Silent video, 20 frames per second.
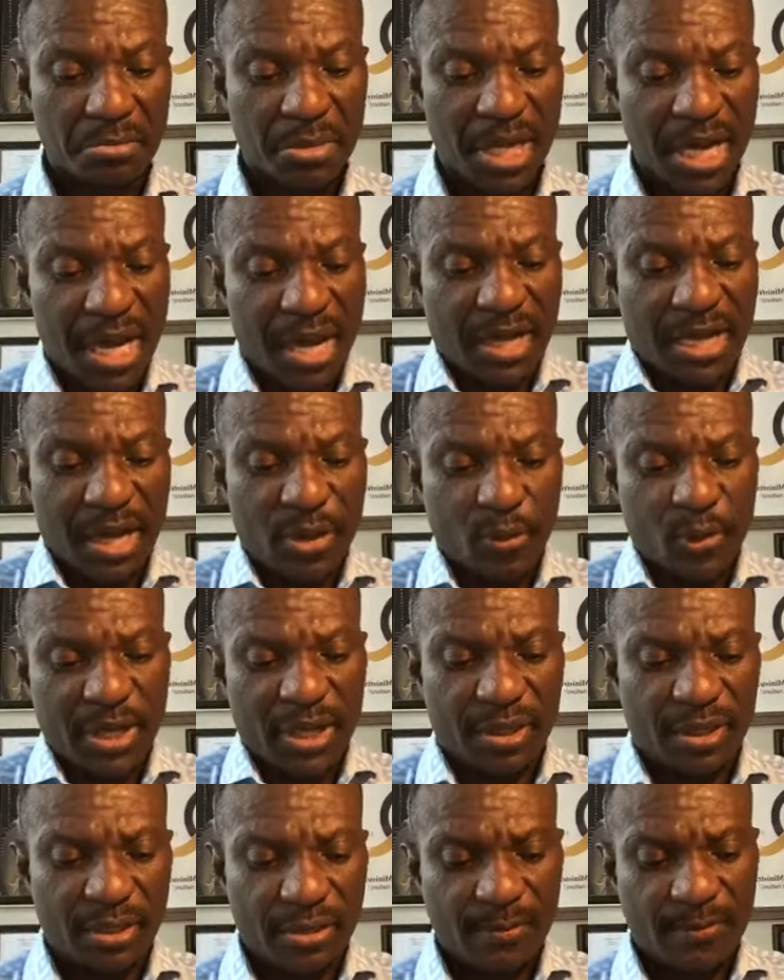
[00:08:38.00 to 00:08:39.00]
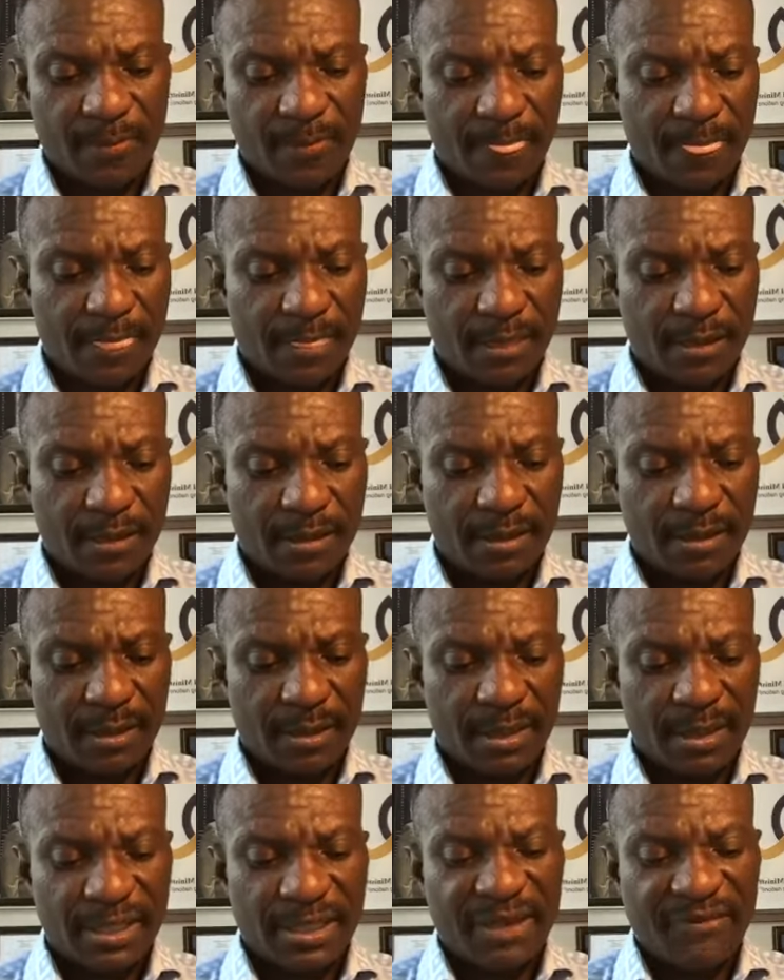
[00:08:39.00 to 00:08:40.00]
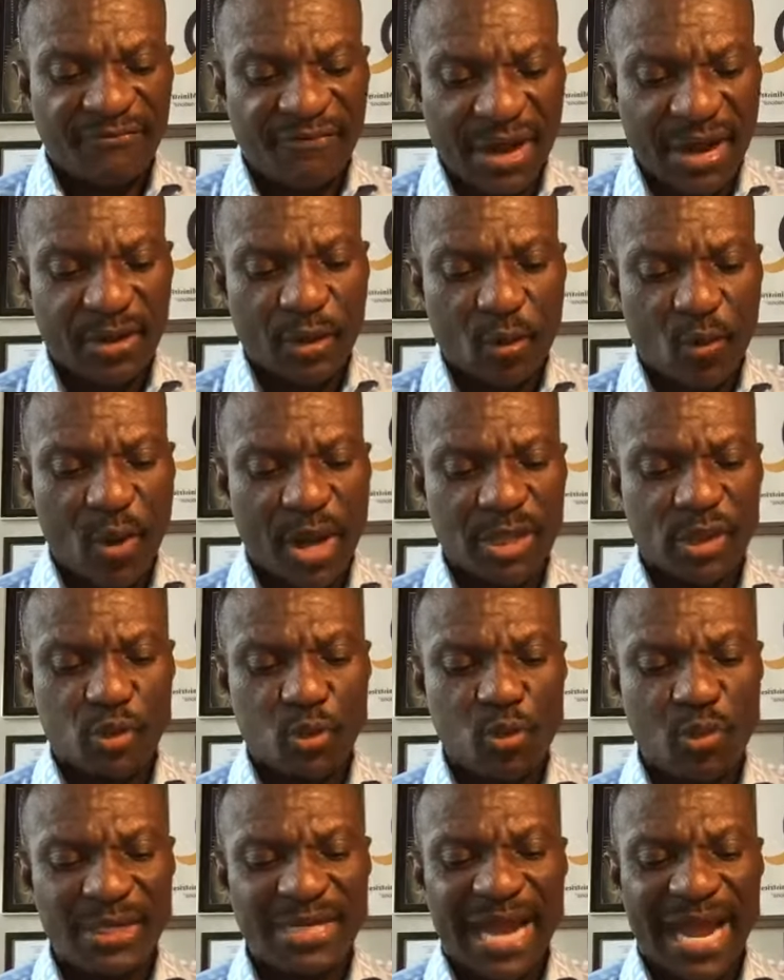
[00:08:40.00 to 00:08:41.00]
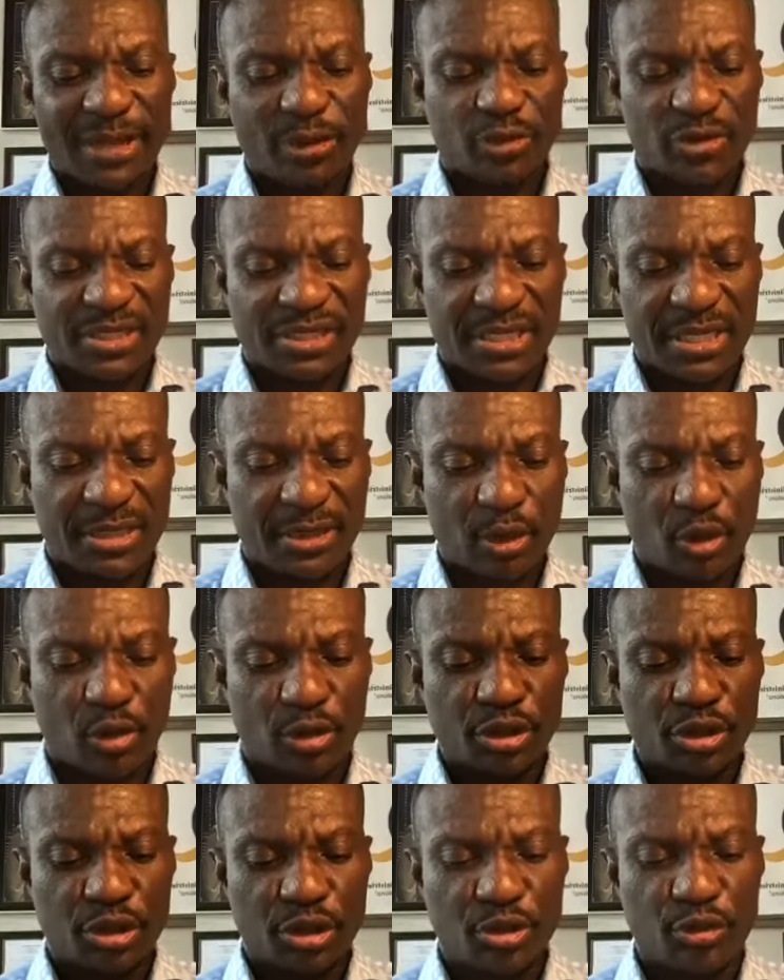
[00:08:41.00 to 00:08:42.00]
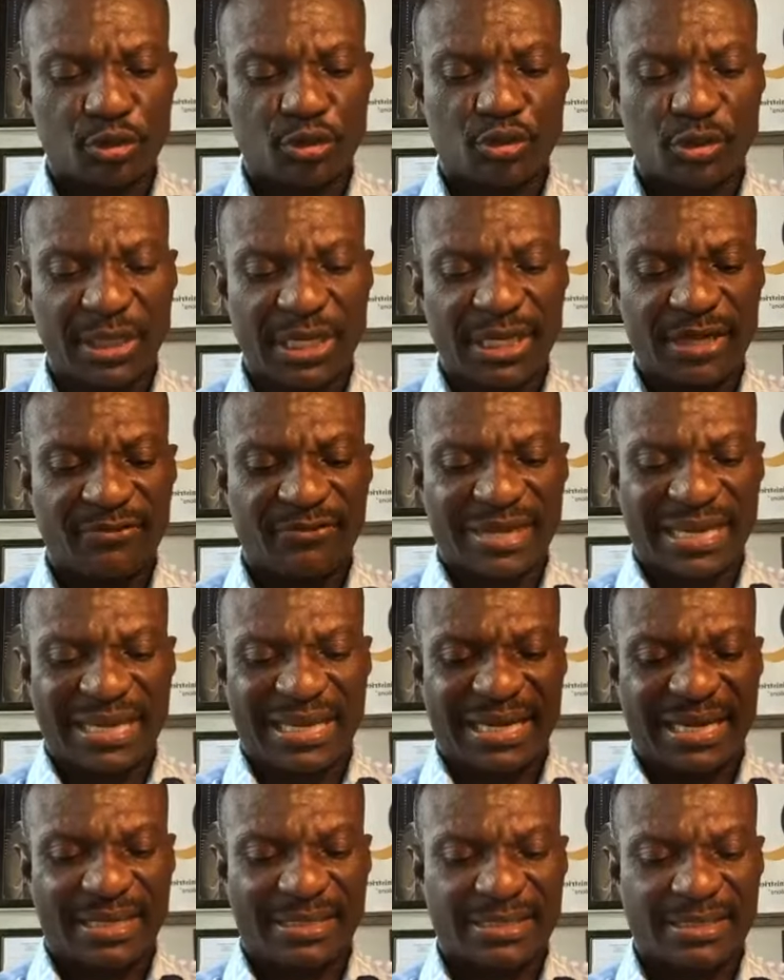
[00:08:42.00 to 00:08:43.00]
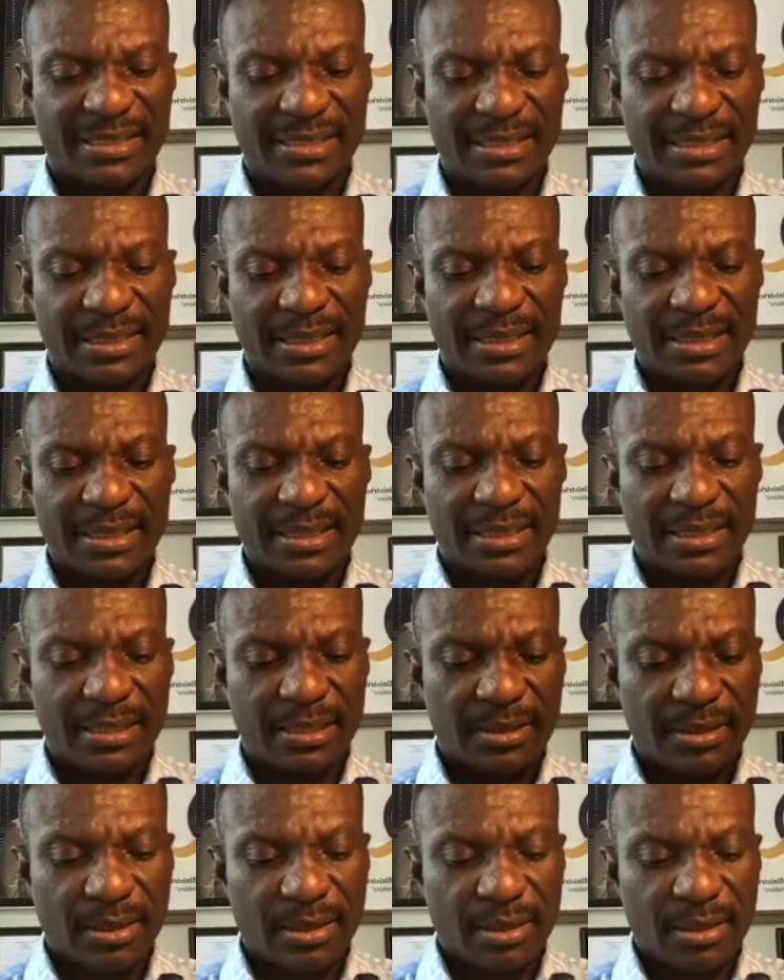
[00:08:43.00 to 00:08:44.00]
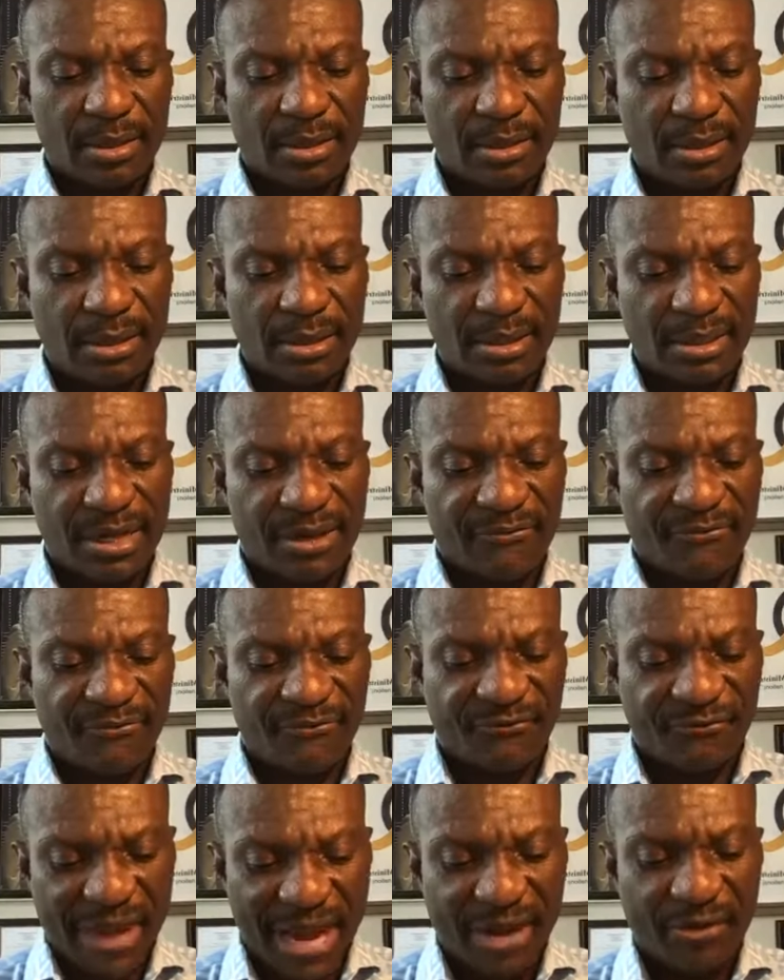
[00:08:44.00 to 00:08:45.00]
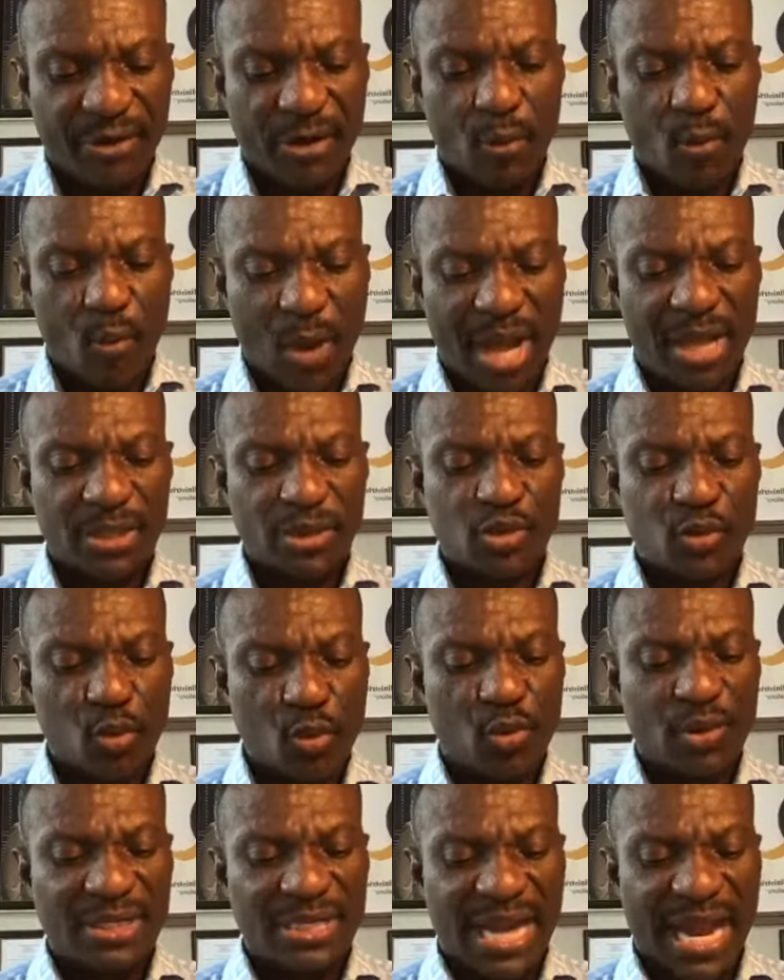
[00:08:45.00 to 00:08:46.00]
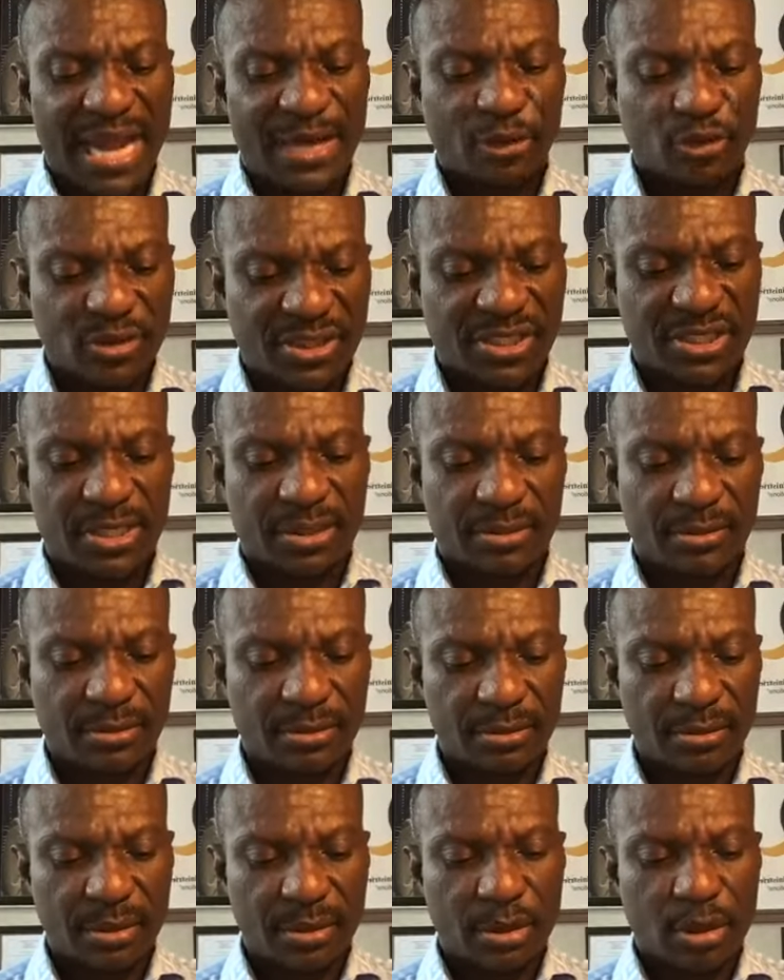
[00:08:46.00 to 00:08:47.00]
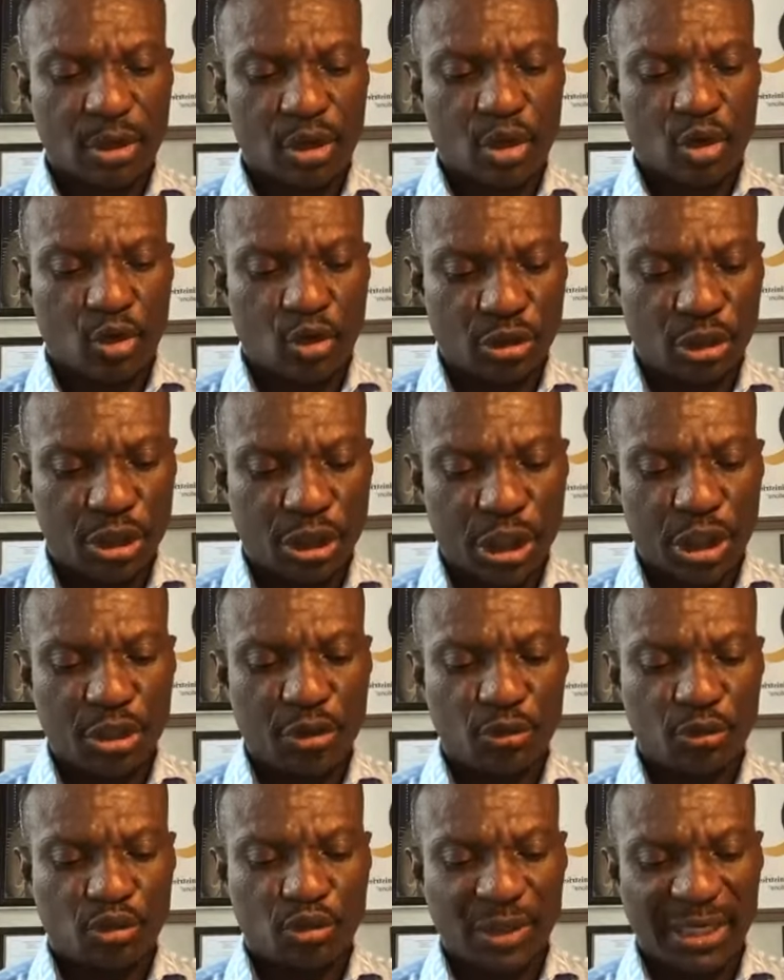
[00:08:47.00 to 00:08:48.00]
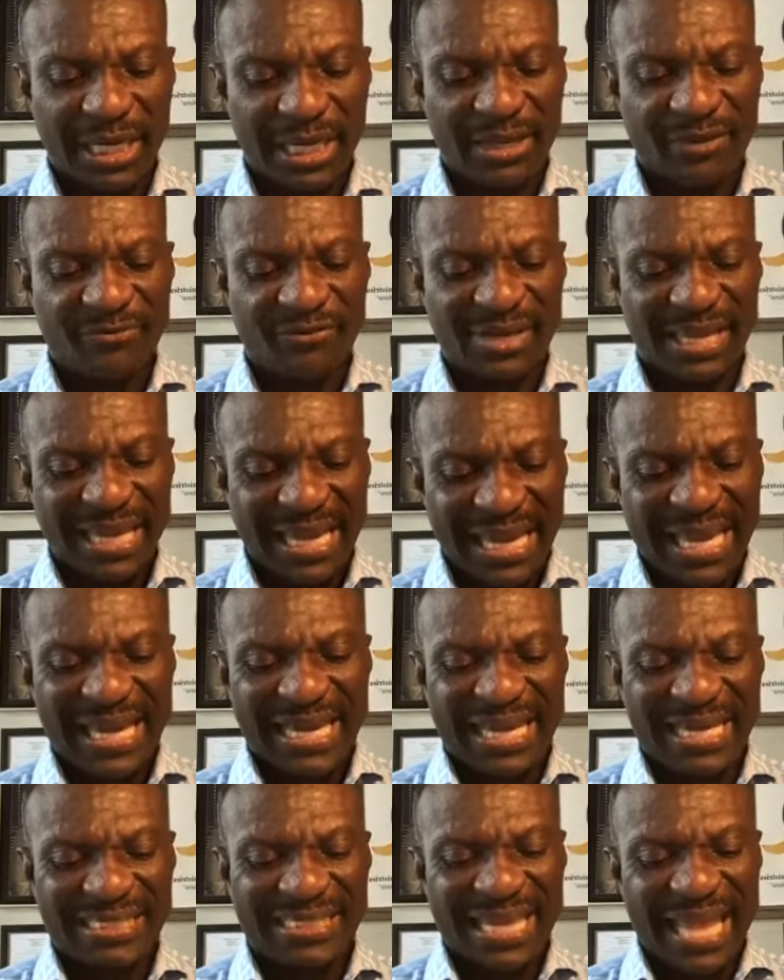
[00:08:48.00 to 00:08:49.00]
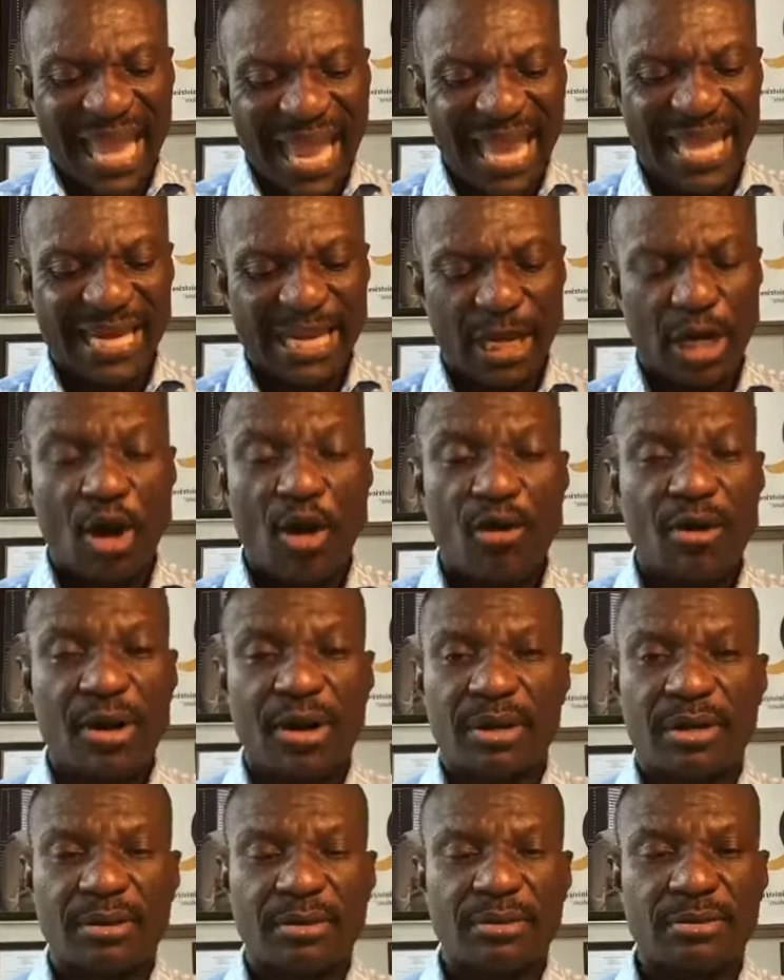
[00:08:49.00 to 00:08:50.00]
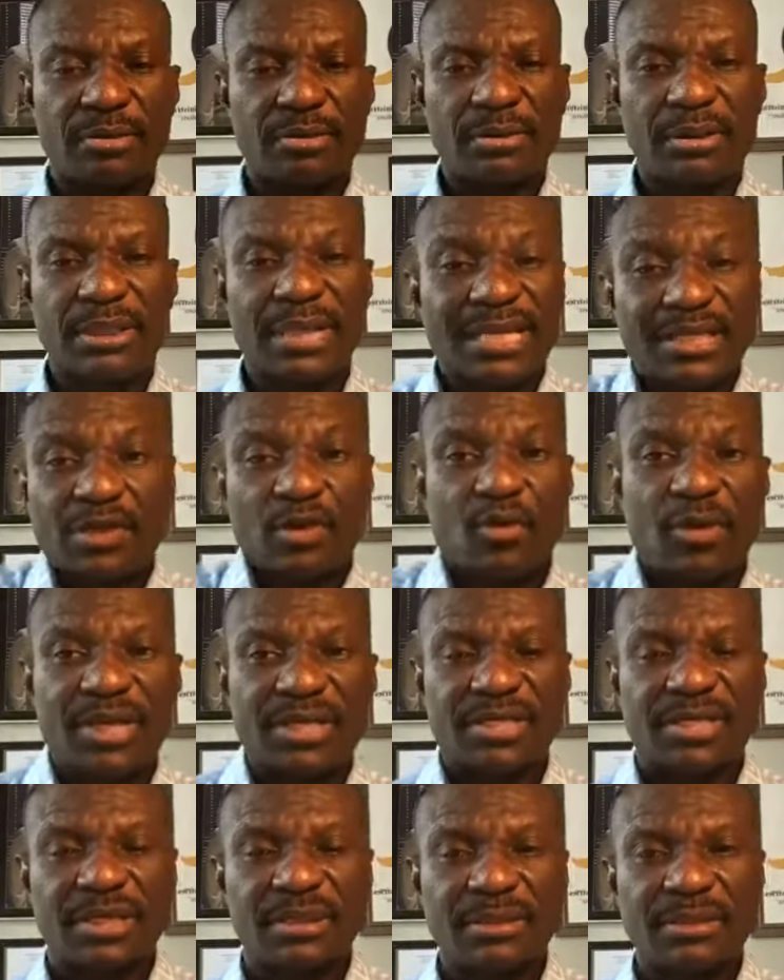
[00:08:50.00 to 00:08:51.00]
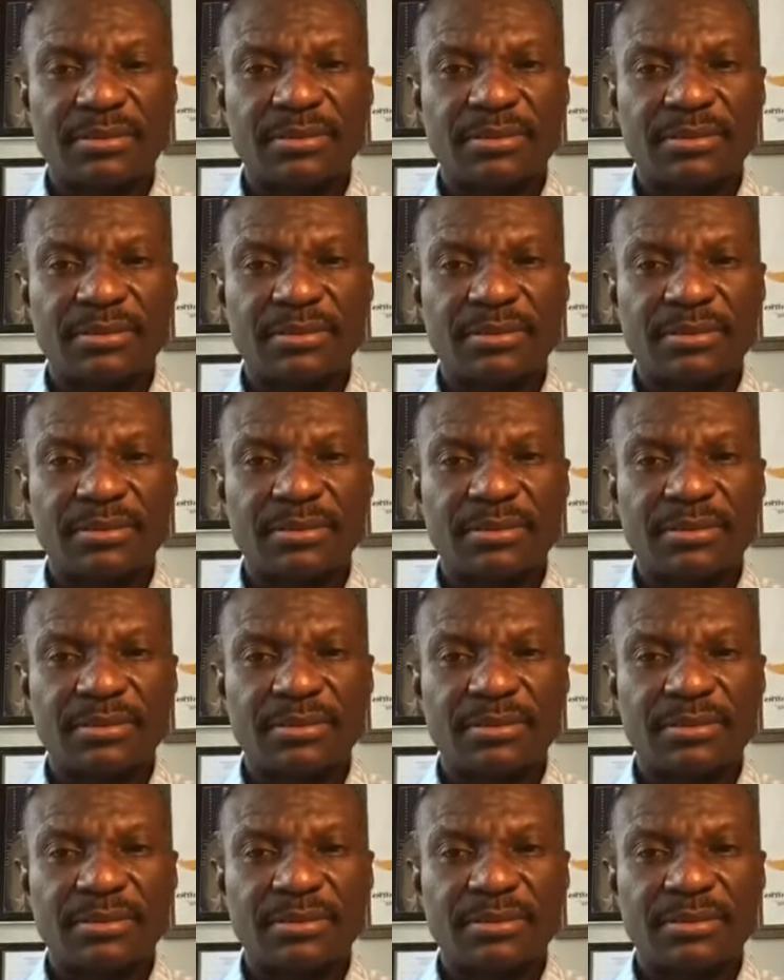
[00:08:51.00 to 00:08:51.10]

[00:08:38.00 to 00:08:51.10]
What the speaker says: How can we? The very ones who died to sin continue to live in it. The very ones who died to sin continue to live in it any longer? That's a question.